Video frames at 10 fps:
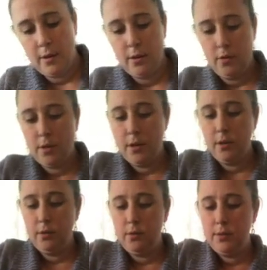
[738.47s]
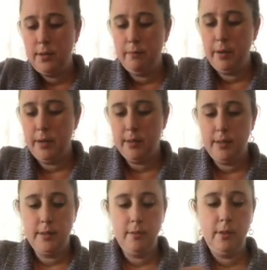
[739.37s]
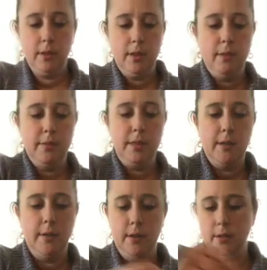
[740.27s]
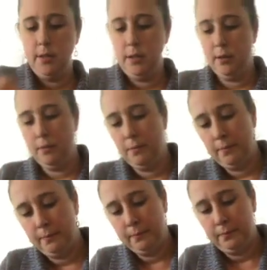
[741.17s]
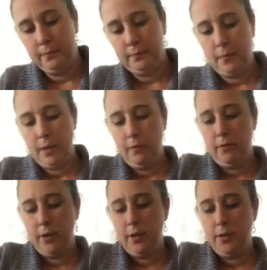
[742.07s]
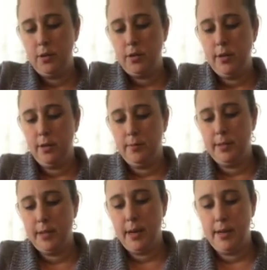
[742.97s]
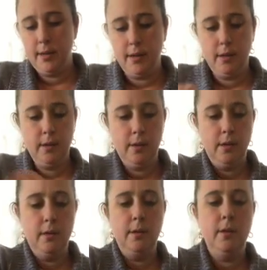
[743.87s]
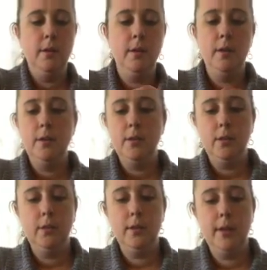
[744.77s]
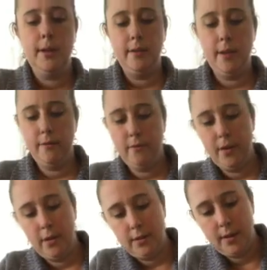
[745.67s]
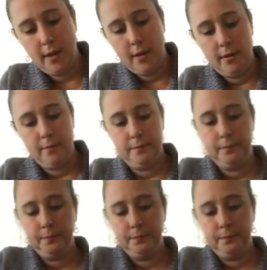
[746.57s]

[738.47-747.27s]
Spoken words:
You could glue some pieces of the leaves down there too, in front of the tree or beside it, to look like they fell down.